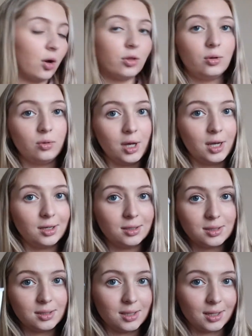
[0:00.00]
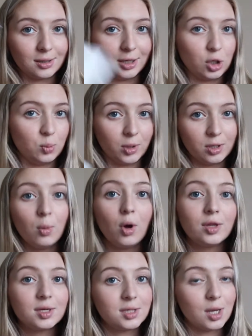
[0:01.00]
although they stick, like you put them
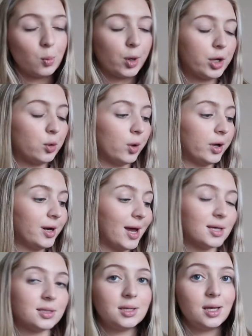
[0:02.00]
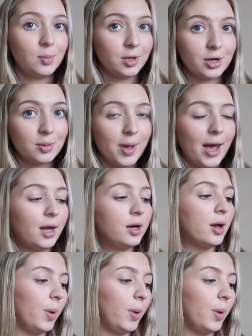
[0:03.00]
on the same way you would as a period pad,